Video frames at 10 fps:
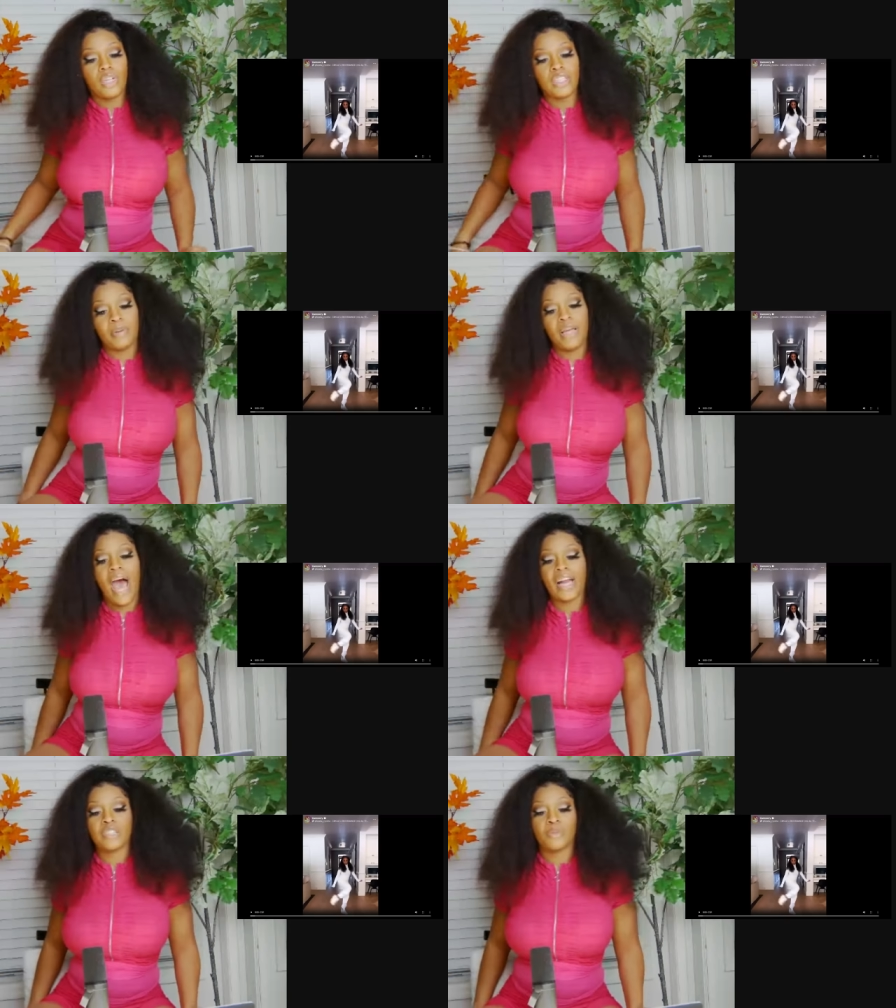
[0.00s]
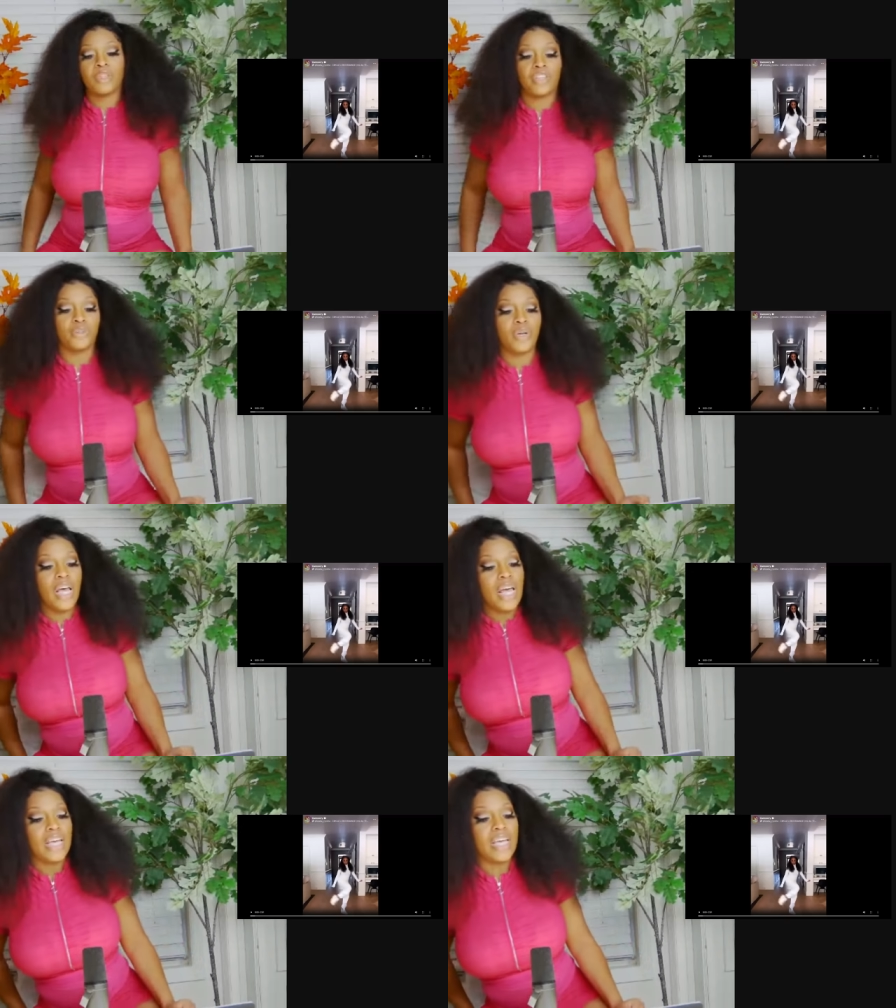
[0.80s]
To be honest with you,
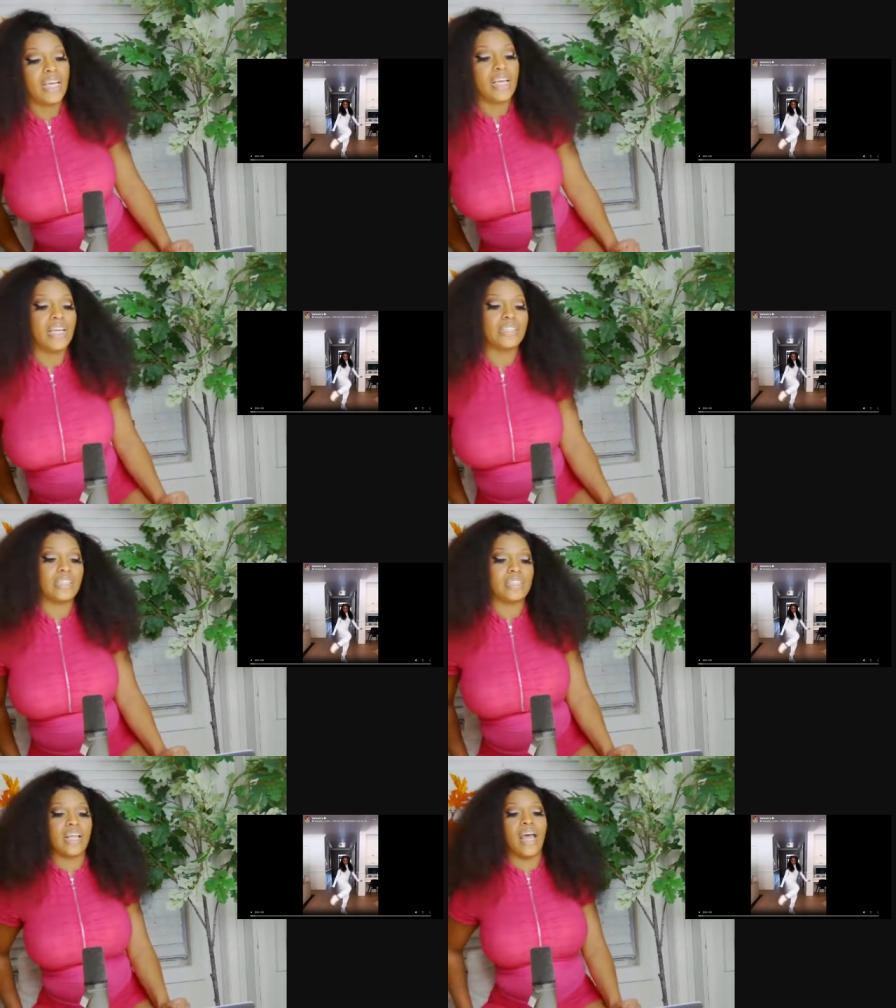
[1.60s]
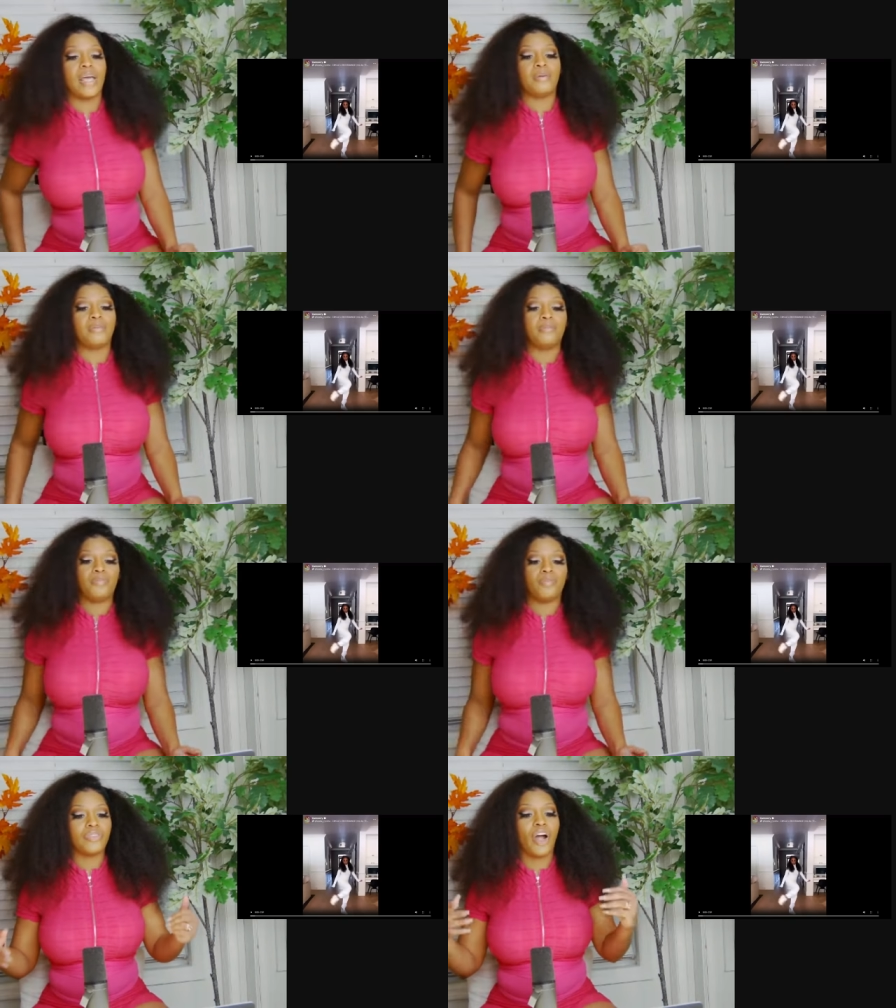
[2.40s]
it's the
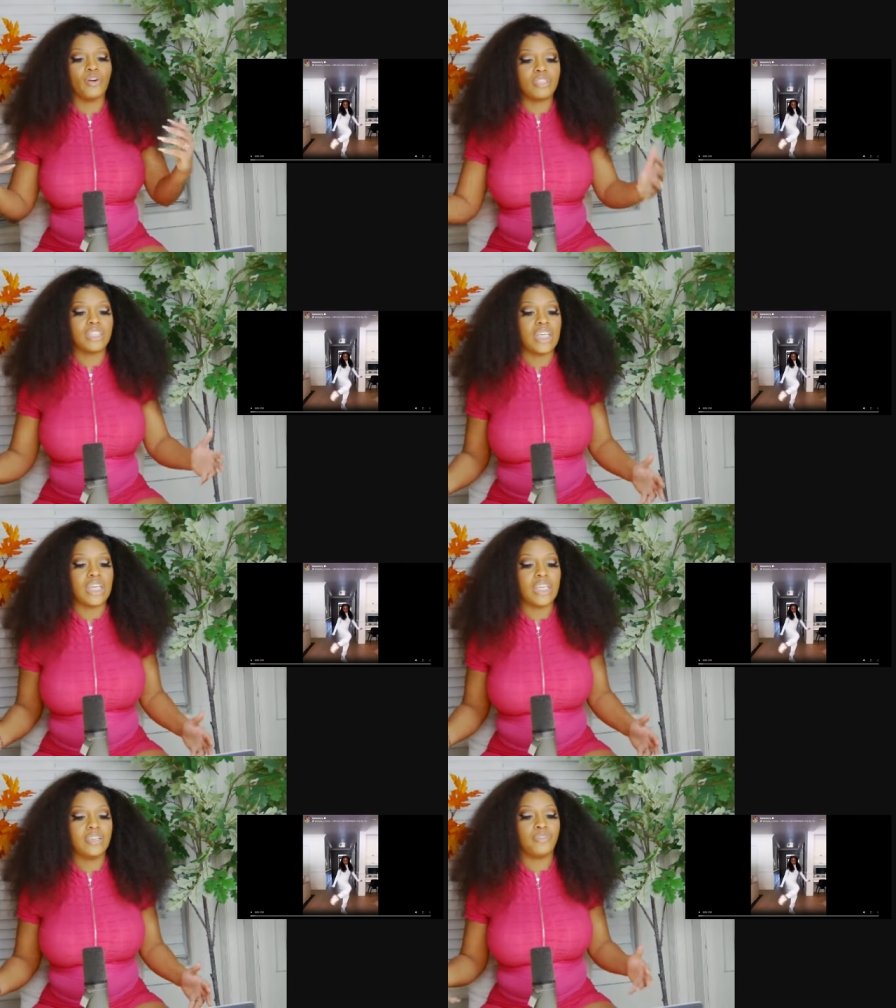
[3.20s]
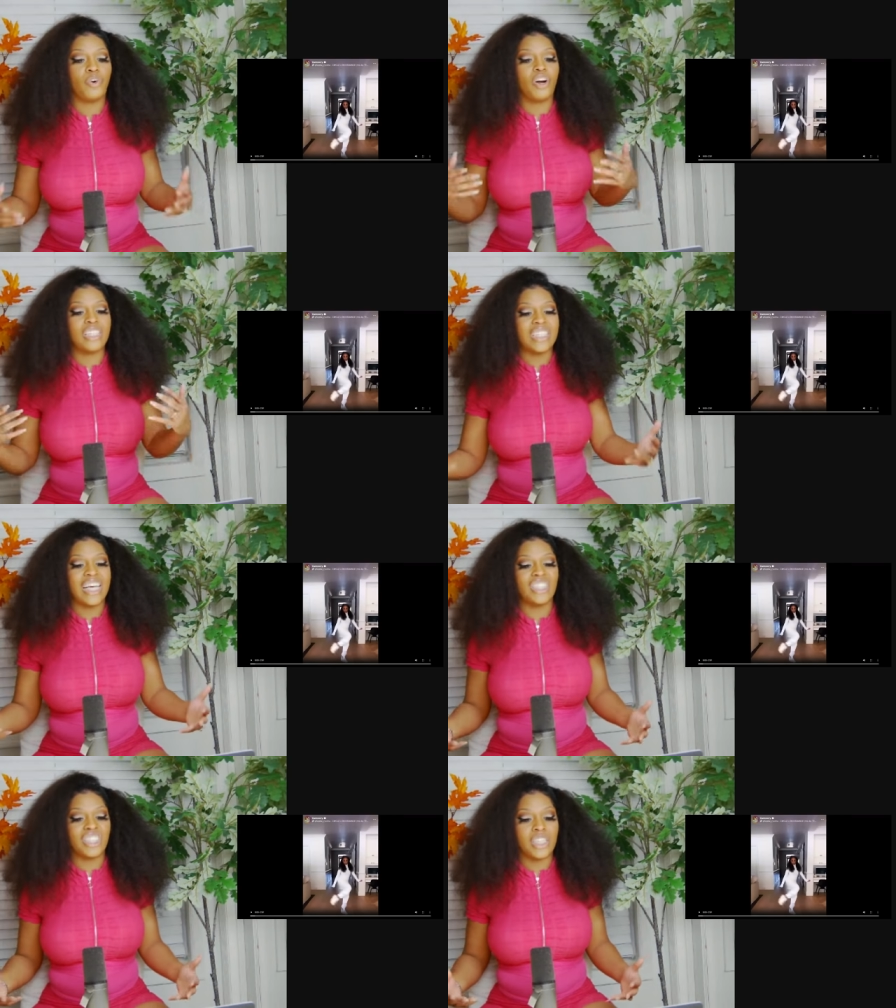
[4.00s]
same thirsty for
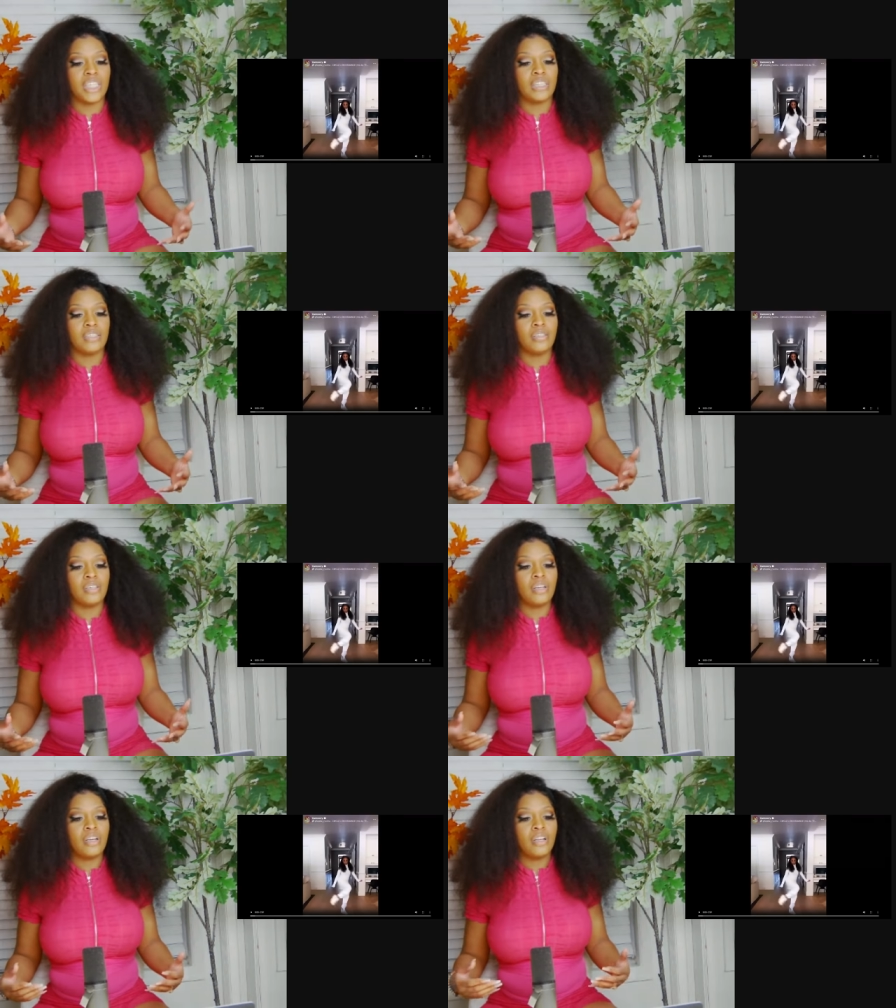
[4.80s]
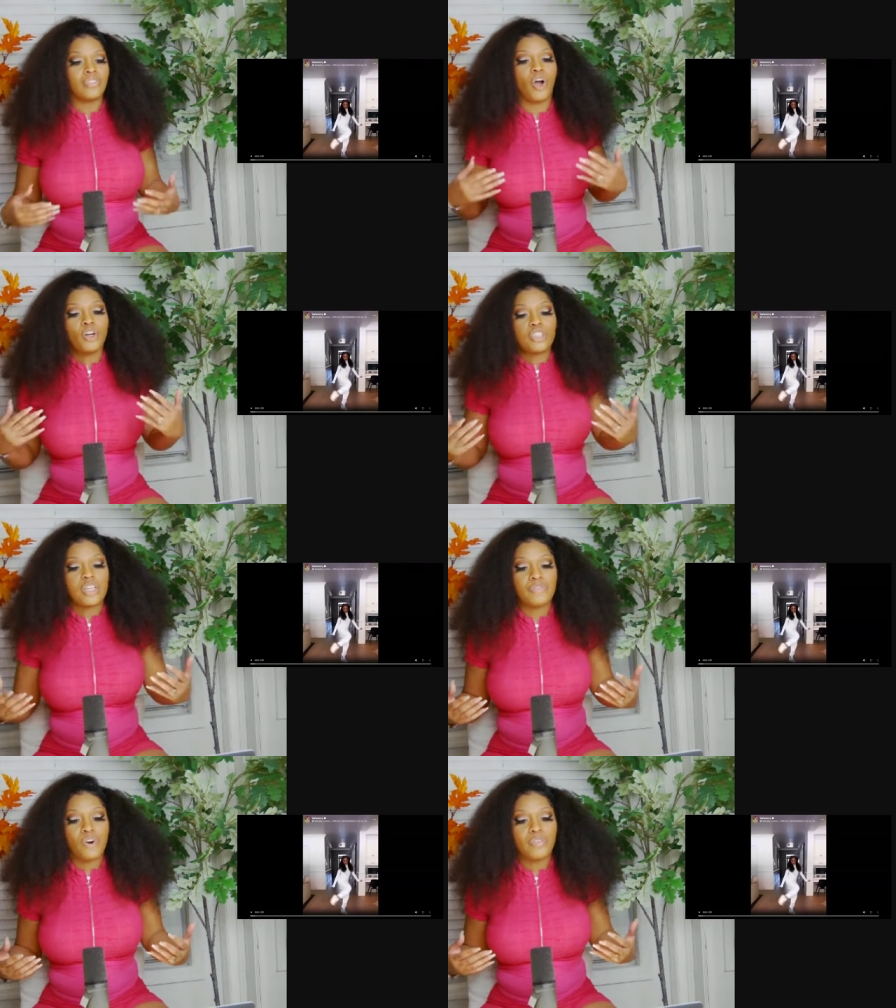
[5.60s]
attention,
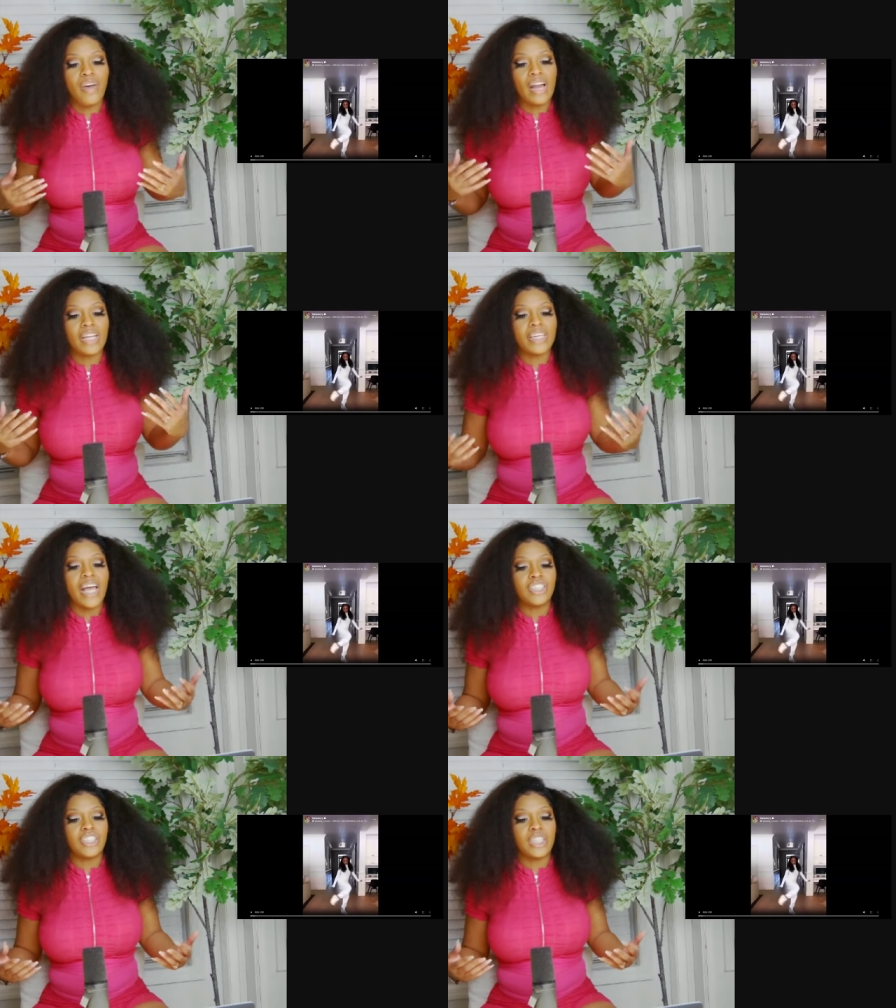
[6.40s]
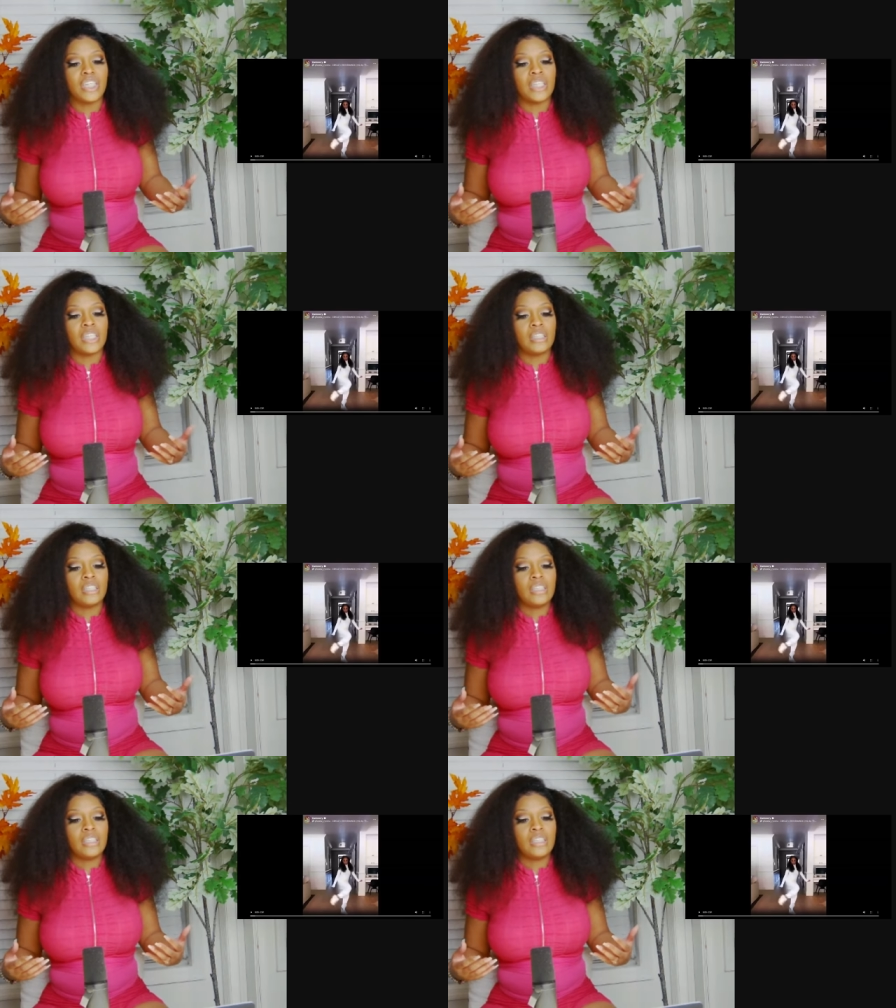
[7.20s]
thirsty for a validation